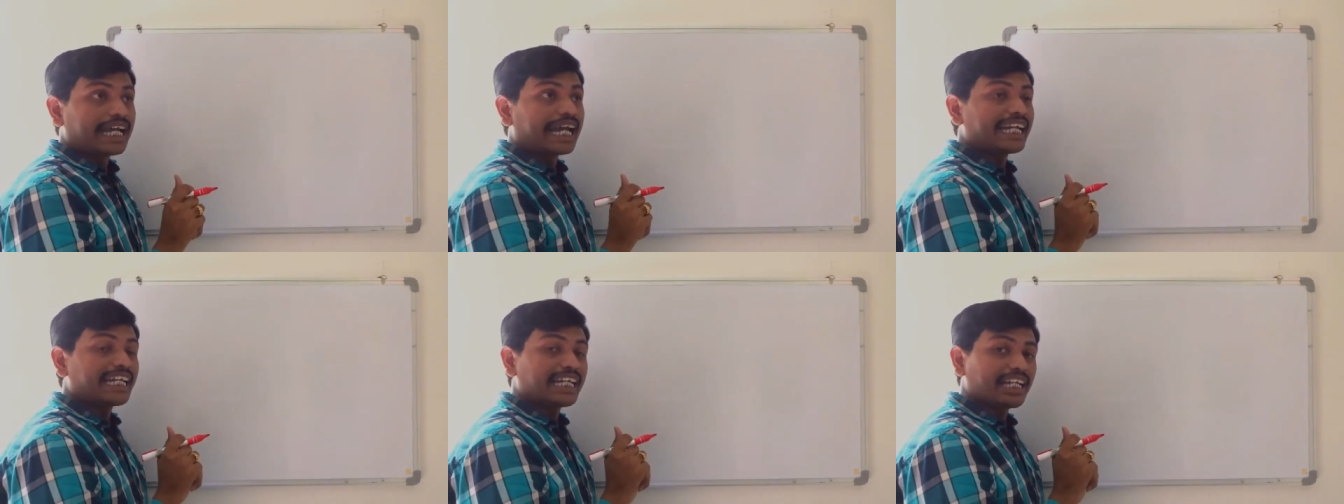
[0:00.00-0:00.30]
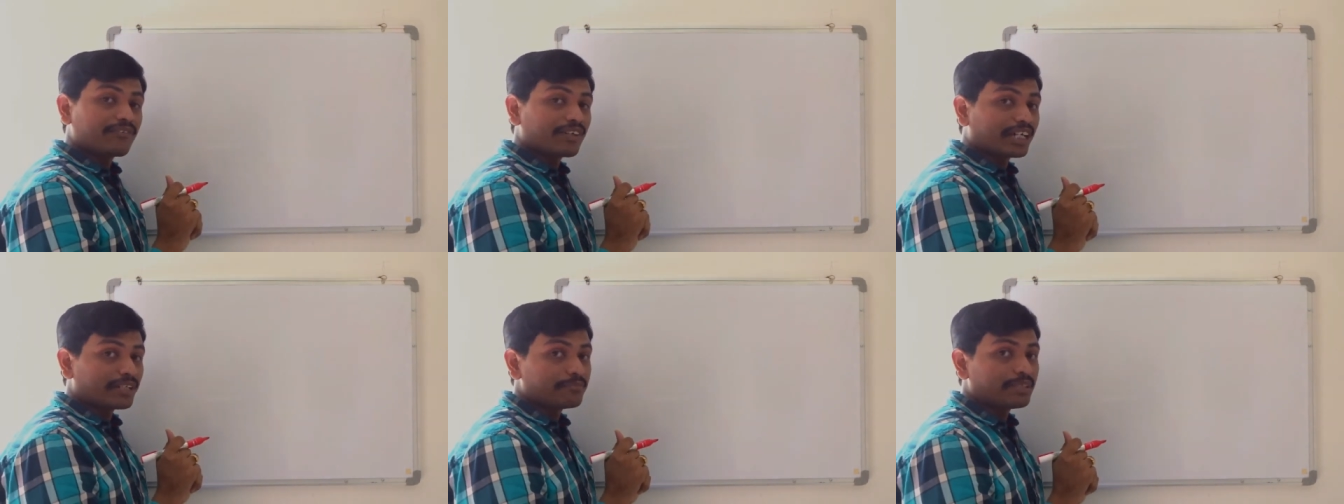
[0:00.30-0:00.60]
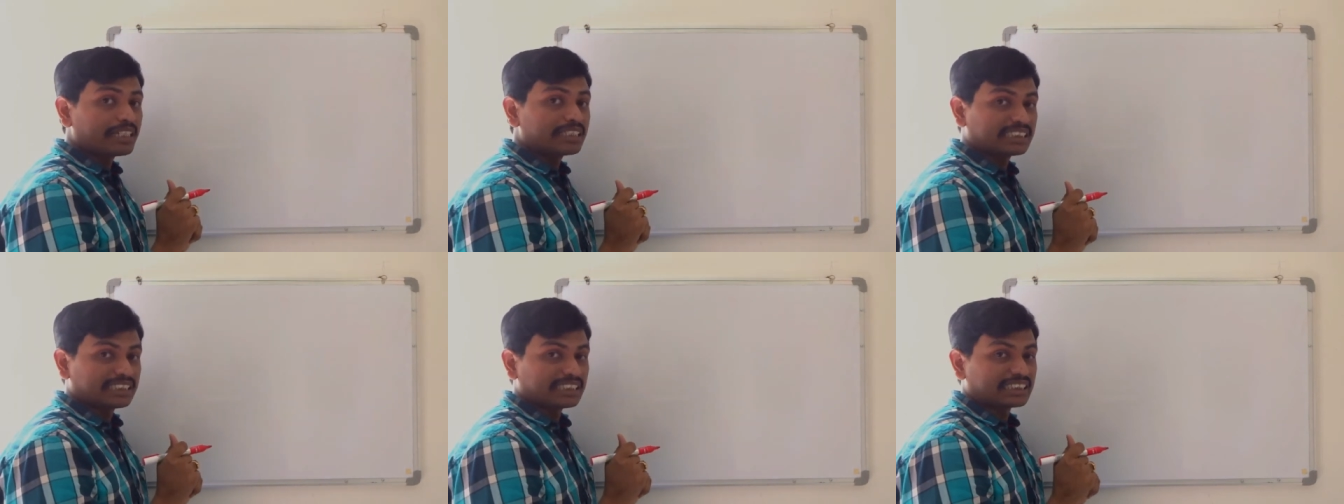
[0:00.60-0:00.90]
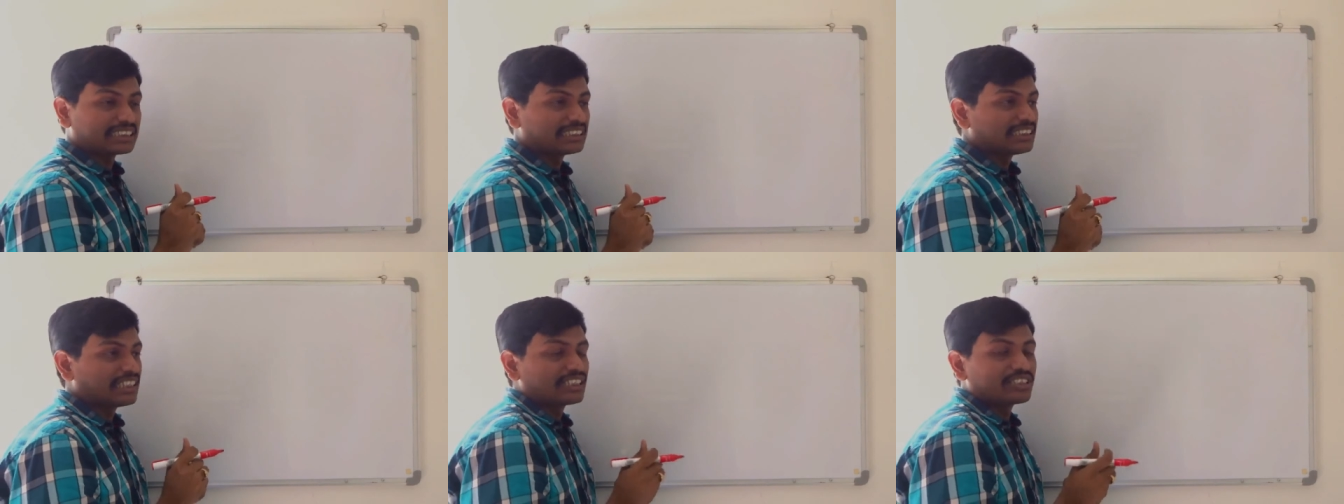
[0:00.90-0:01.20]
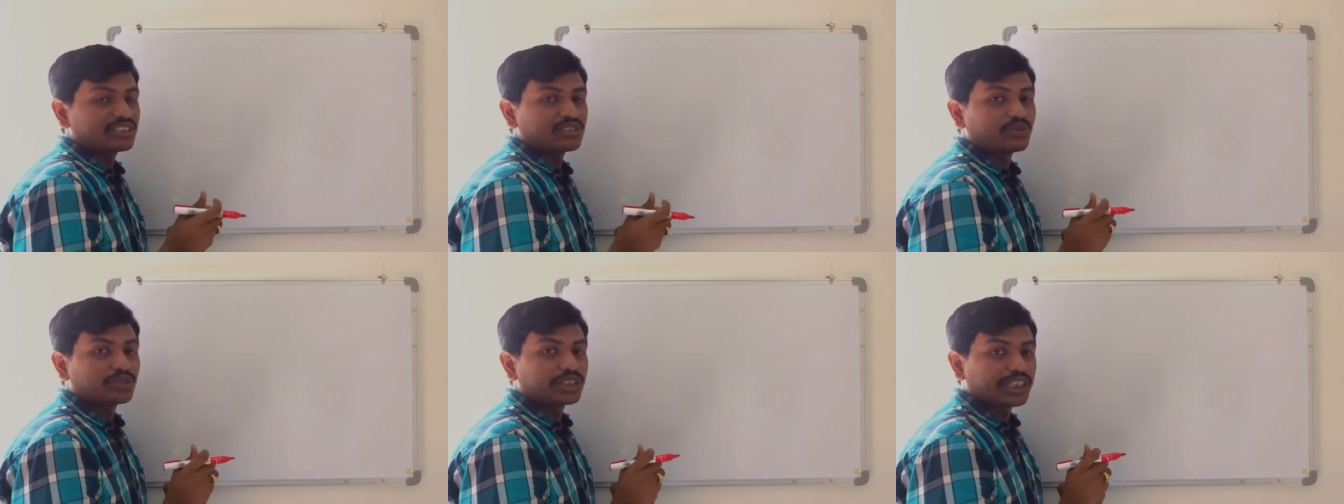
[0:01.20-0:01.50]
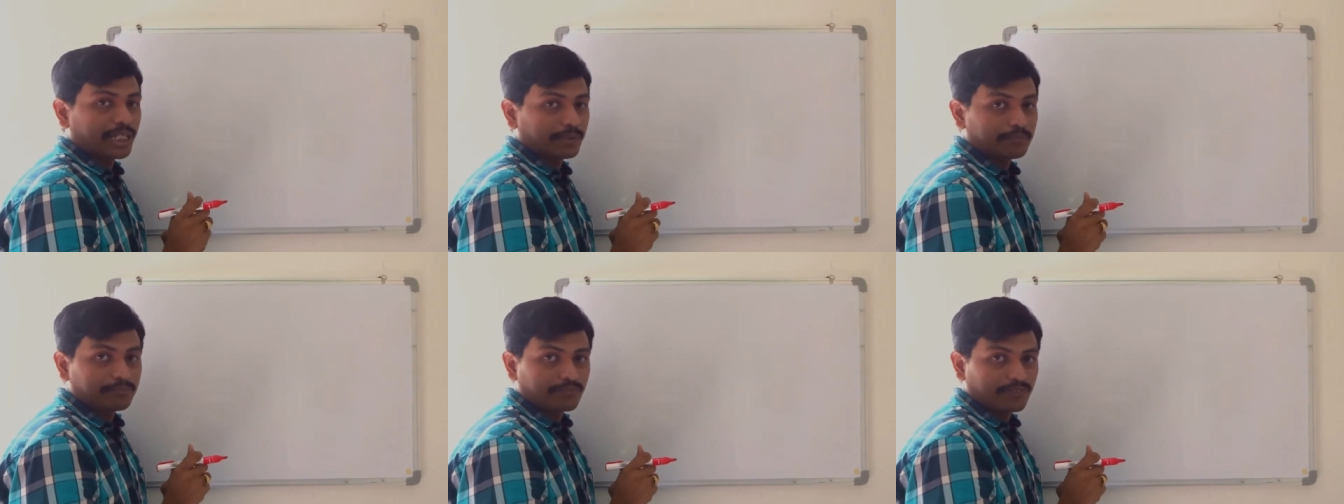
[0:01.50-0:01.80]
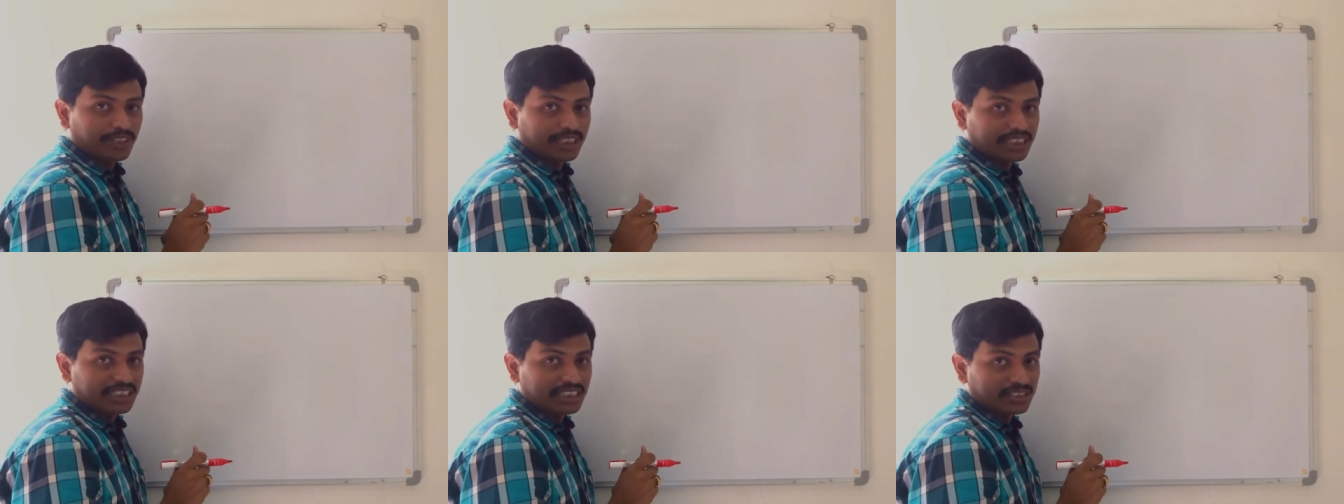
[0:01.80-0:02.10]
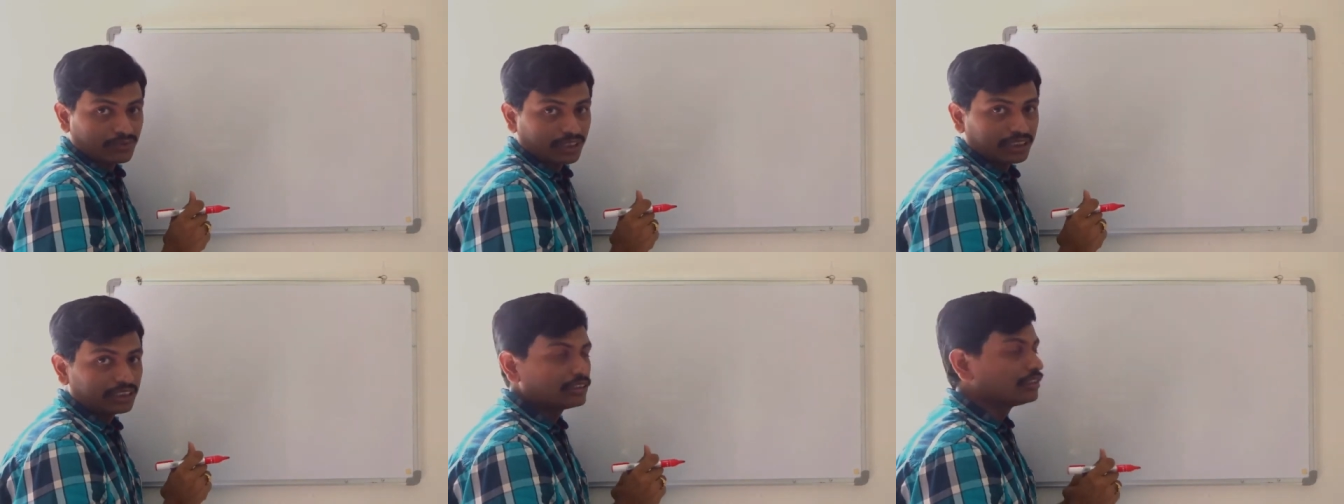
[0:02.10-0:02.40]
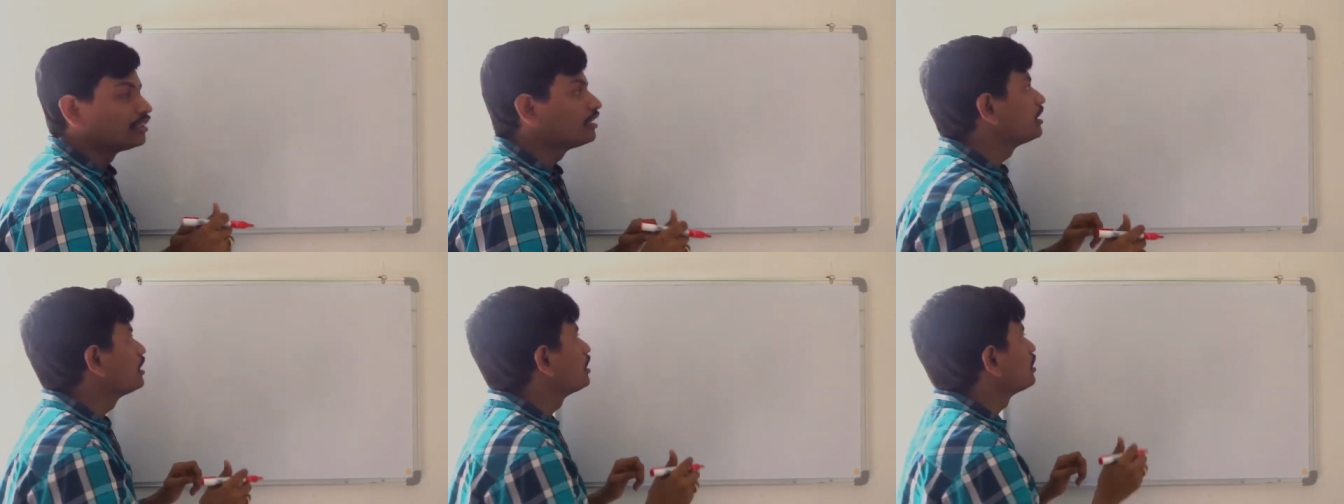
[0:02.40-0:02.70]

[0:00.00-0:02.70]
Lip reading: And divide by 6, there is no tip for this one.